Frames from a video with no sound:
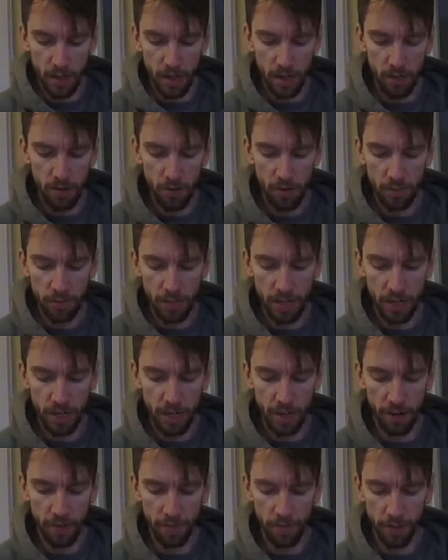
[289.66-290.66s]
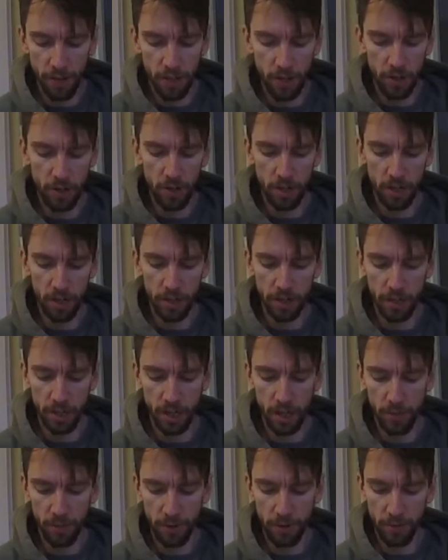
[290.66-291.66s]
And you want to be careful that you're not
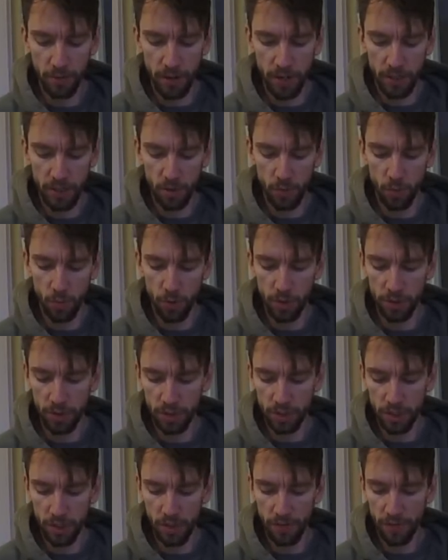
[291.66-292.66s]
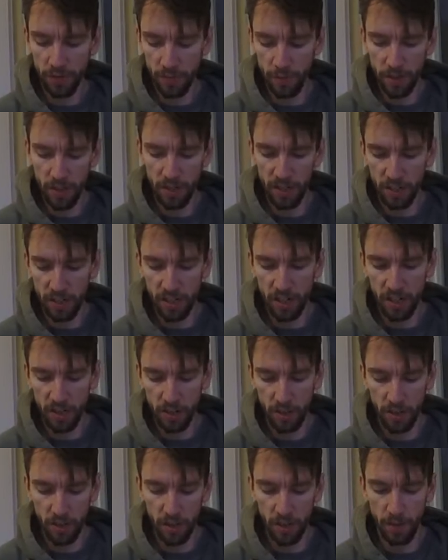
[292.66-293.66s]
like coming right towards yourself. I mean, you can cut
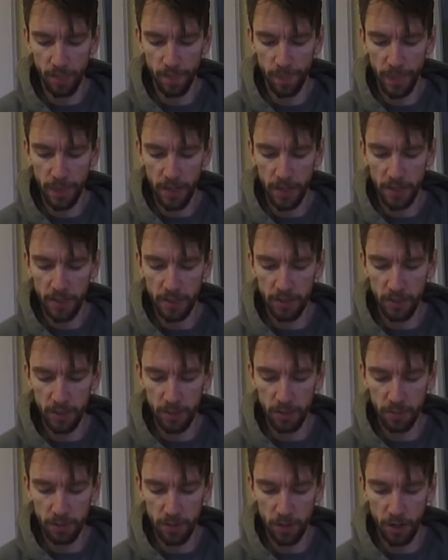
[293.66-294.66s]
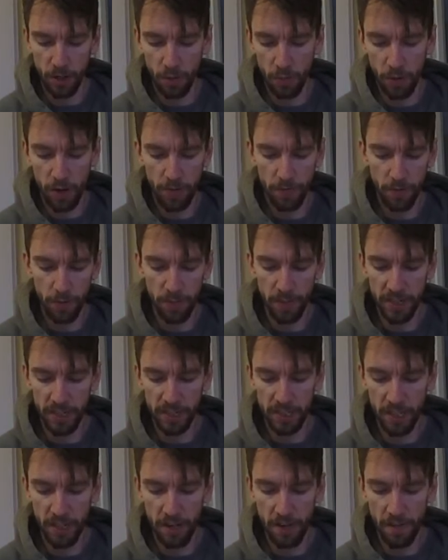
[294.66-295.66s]
your thumb. So I'm away from
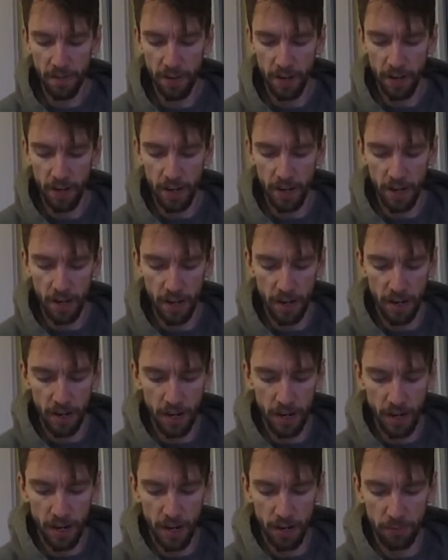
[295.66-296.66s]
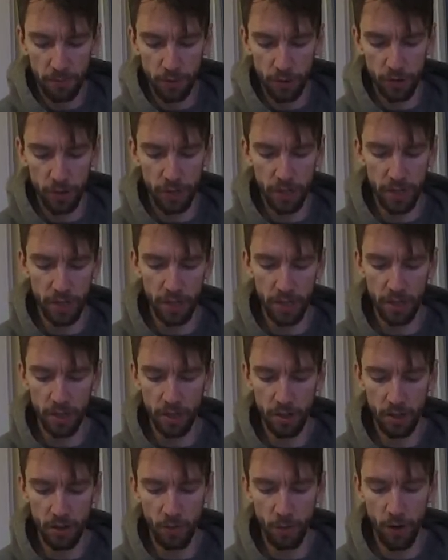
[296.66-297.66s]
myself, and I'm drawing it
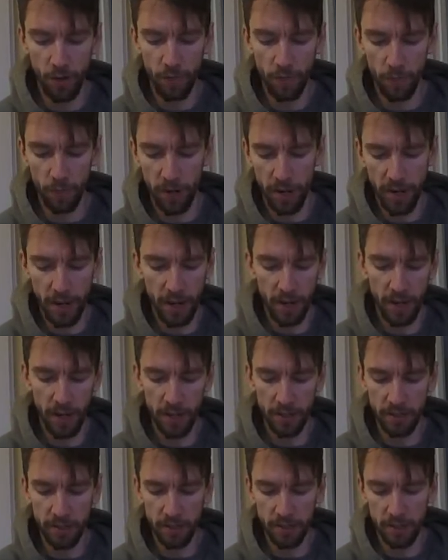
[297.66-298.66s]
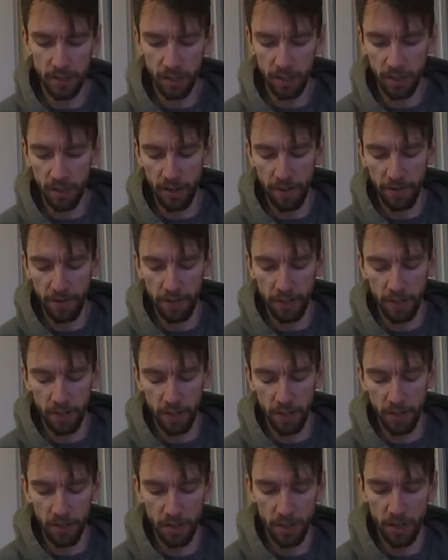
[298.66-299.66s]
away from my hand to the left
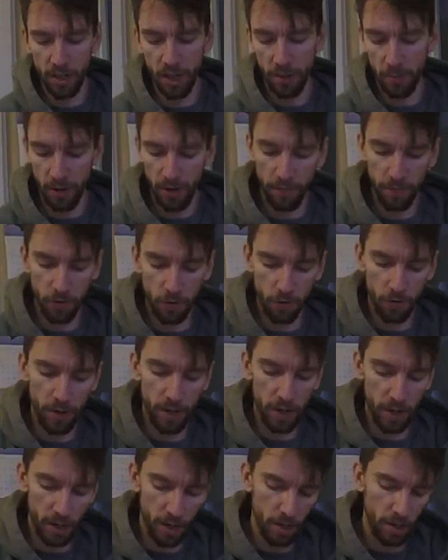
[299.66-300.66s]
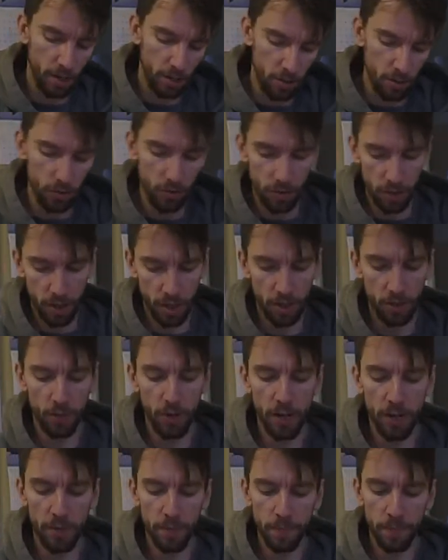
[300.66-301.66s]
here. I mean, if you're right-handed, it'll go the other
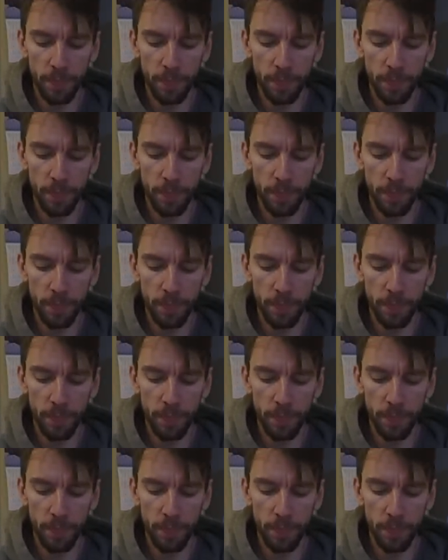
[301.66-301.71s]
way.